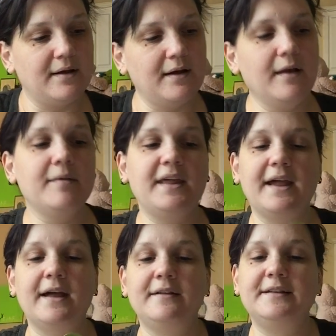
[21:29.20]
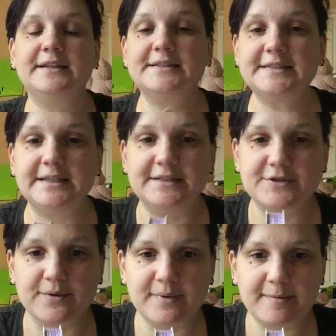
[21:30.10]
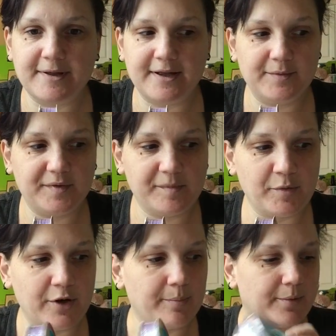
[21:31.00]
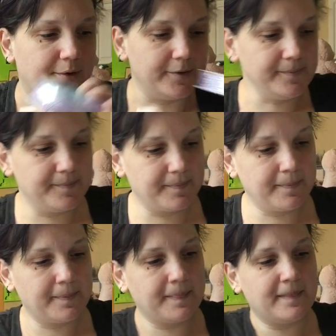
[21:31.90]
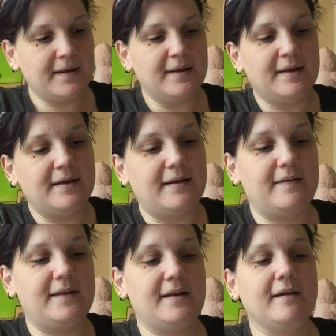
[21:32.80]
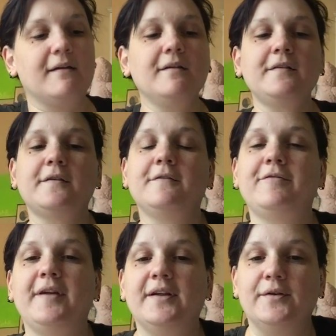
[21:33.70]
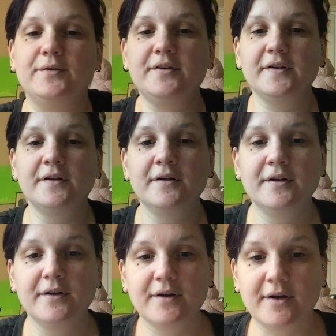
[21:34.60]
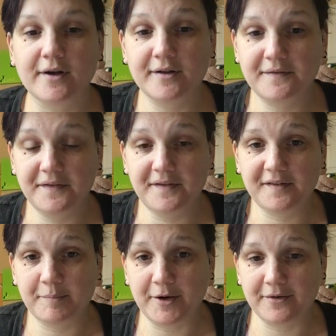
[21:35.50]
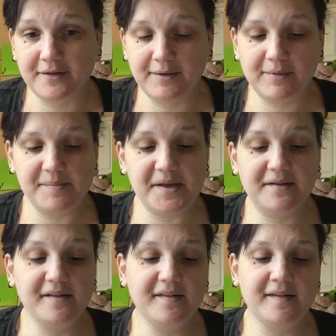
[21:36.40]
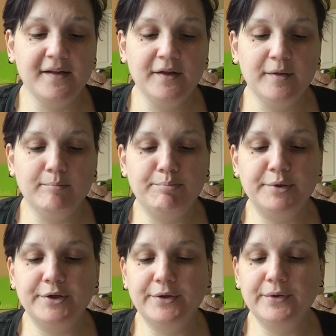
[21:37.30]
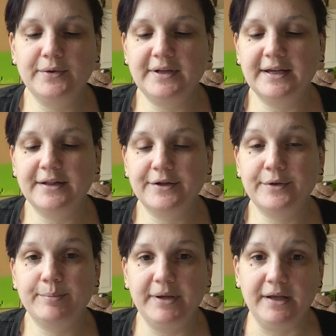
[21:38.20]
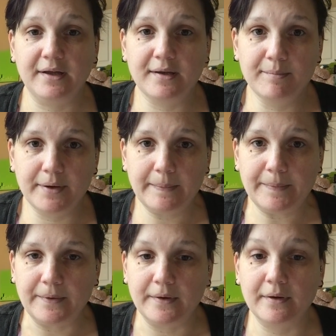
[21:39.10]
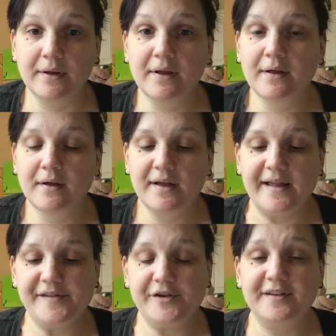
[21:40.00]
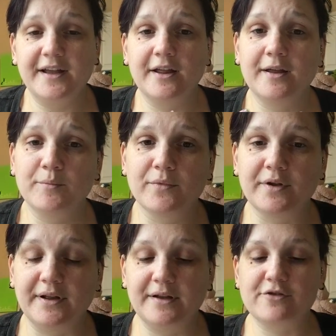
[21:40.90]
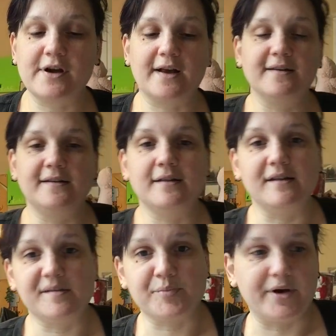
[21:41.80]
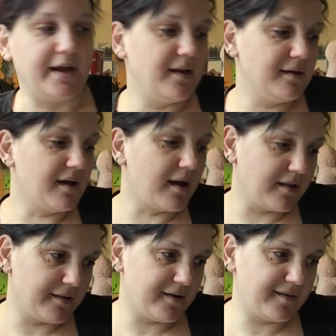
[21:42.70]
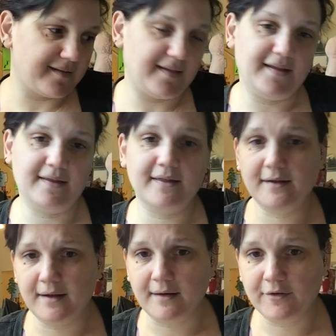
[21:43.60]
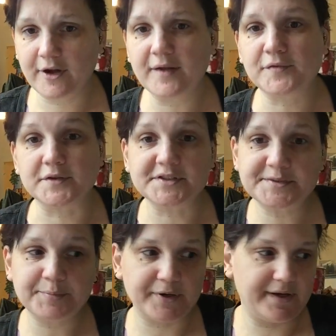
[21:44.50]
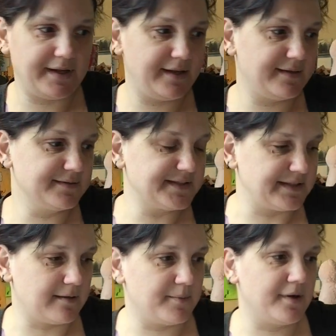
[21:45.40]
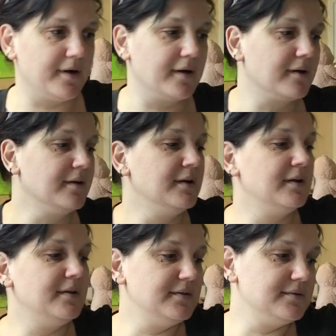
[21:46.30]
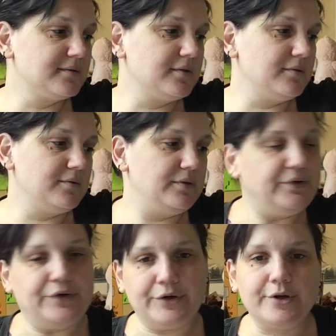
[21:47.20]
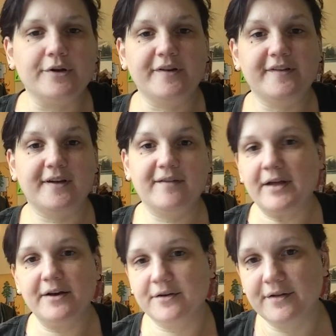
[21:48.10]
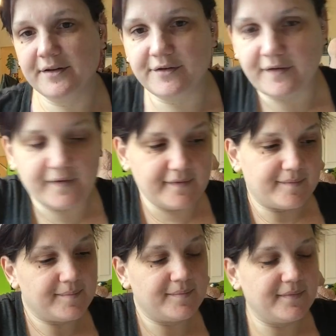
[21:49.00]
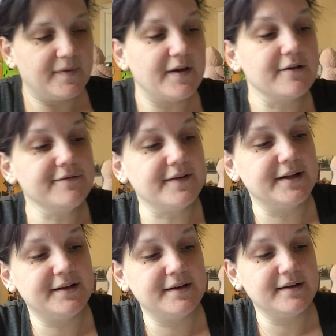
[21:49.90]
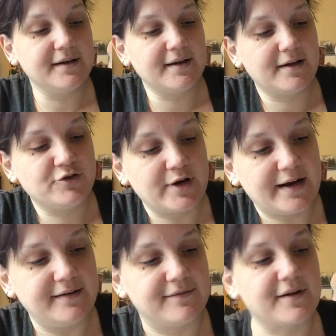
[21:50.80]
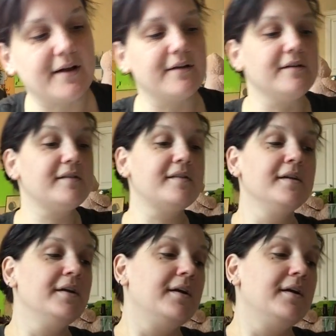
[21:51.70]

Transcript: They had this Easter ribbon. It was purple. And then I also found all of these sparkly ribbons. Blue, yellow, pink, and purple. As you can tell, I'm really attracted to these bright colors. I think they are great for spring, summer, girl stuff. I don't know, they're fun, attractive colors.